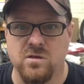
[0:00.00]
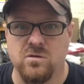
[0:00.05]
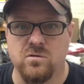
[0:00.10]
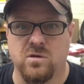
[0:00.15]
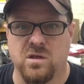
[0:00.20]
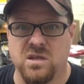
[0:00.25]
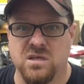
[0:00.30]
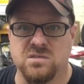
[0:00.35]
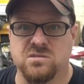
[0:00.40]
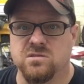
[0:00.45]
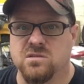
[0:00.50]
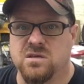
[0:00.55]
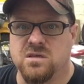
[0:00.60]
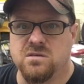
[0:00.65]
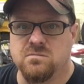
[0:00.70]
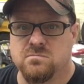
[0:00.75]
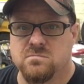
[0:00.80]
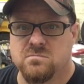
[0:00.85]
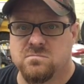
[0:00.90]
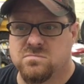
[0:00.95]
you could easily
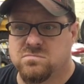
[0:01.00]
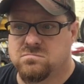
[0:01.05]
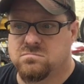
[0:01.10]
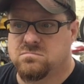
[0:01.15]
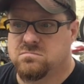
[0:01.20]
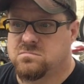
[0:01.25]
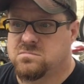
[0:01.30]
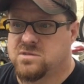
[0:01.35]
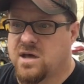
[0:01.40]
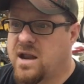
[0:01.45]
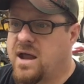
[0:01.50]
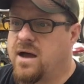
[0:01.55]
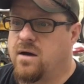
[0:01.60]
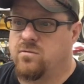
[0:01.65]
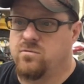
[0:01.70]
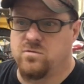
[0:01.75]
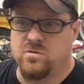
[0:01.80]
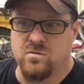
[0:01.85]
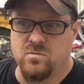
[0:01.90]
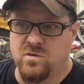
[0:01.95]
cut out
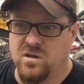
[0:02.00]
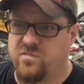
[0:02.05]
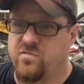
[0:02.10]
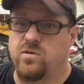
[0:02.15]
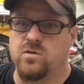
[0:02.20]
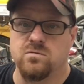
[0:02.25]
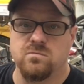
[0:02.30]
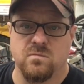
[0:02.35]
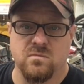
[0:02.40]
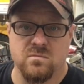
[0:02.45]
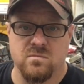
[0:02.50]
and do different,